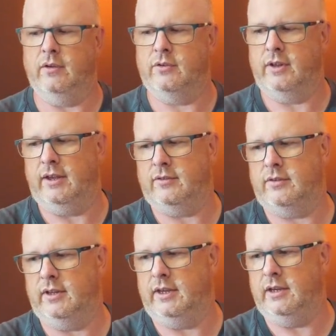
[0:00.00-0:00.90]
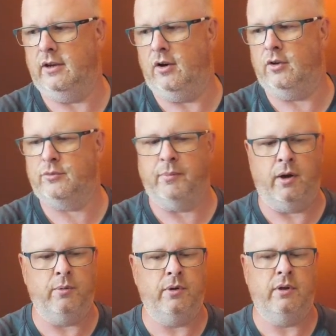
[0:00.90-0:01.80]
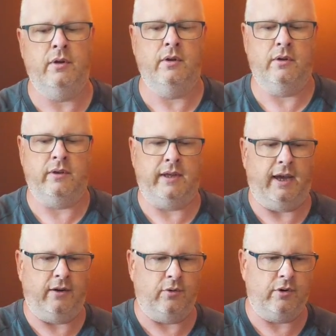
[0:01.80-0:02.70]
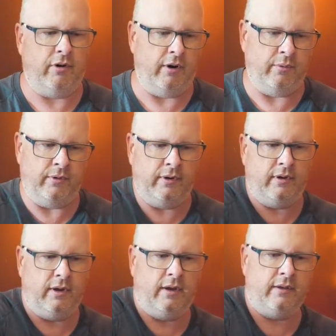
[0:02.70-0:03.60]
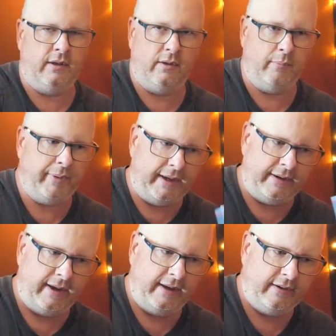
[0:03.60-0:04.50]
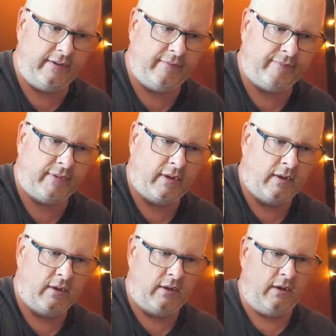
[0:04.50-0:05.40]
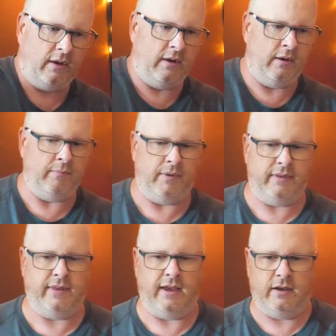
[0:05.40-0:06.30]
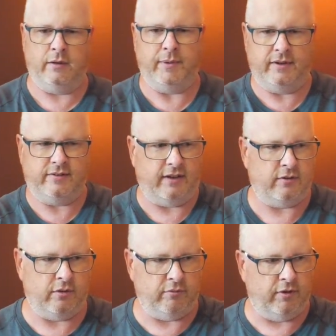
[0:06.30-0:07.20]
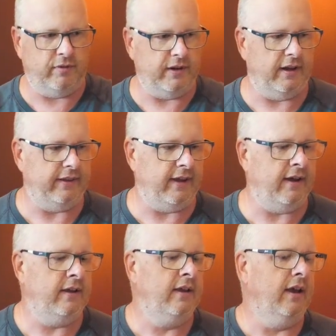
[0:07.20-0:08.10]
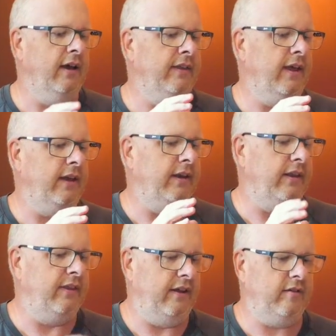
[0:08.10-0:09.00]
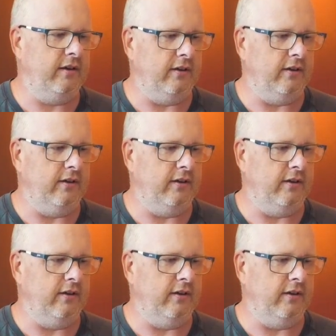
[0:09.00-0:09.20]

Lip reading: so that's the Osmo, the Edelkrone and the little pan head. They're going to be set up roughly like that, and then this